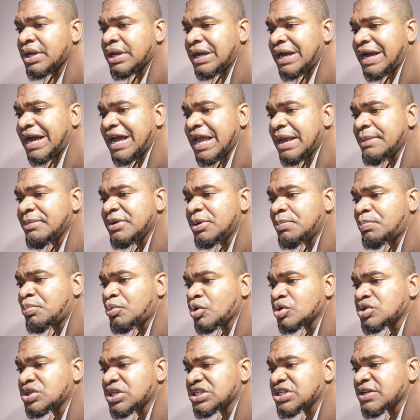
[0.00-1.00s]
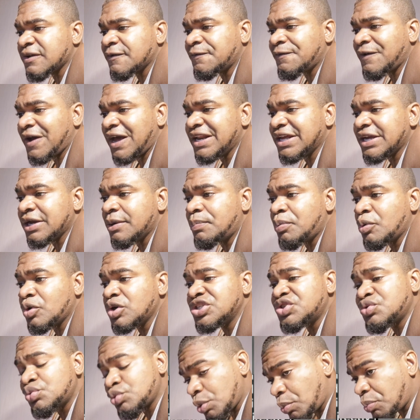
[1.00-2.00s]
I am in the process of filing a
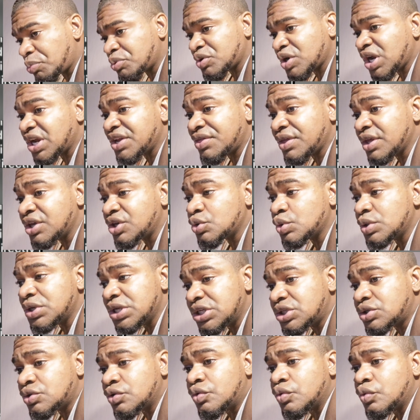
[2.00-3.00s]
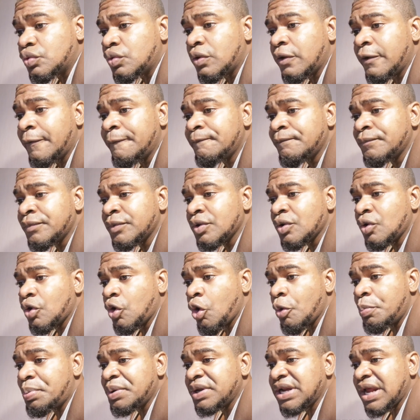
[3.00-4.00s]
police report, which I think you need to do,
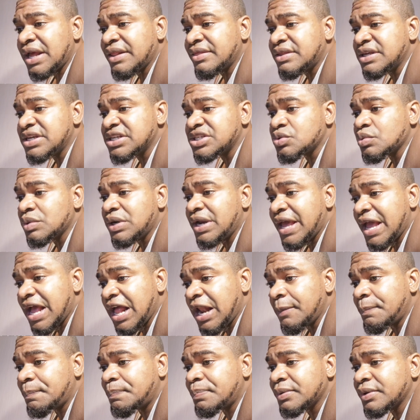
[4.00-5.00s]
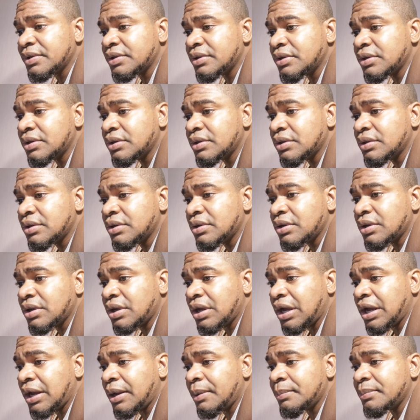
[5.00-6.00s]
hoping that this will help
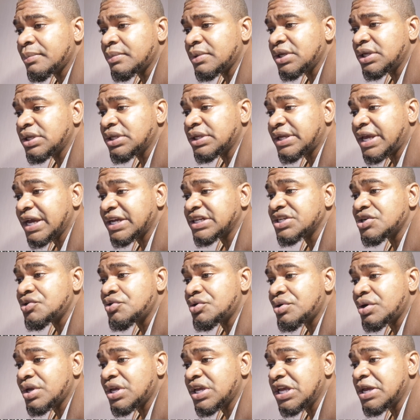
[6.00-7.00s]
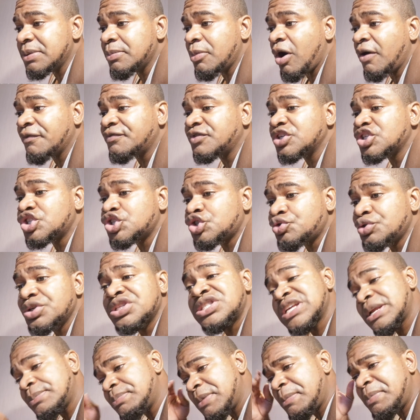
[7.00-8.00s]
um, in getting him off the
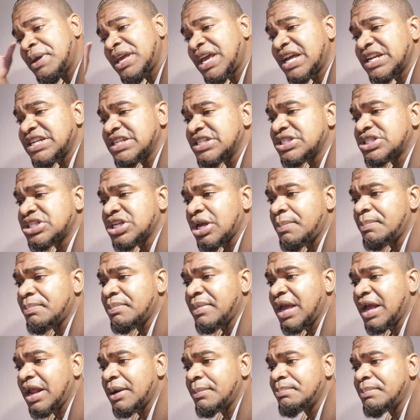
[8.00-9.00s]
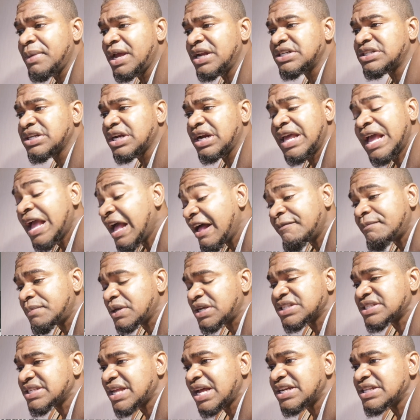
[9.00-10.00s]
streets and maybe getting some help, mental help,
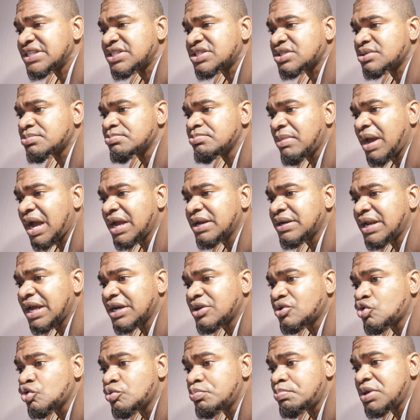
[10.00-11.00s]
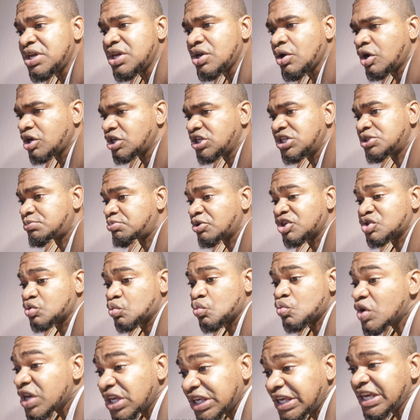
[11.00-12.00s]
because that is my, that could be, or he was
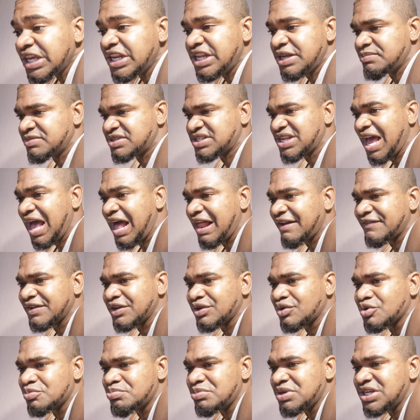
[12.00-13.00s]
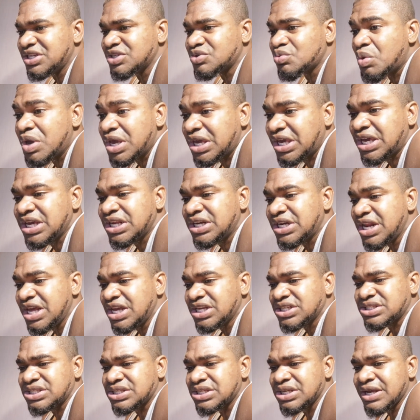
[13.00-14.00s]
wicked himself. It could be his
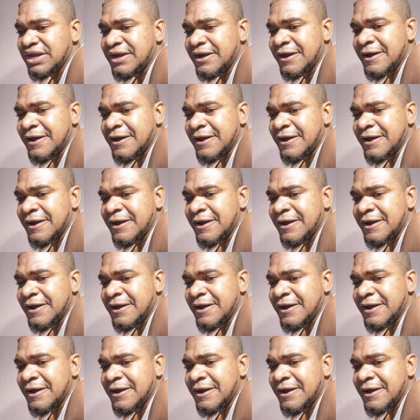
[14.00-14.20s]
wickedness.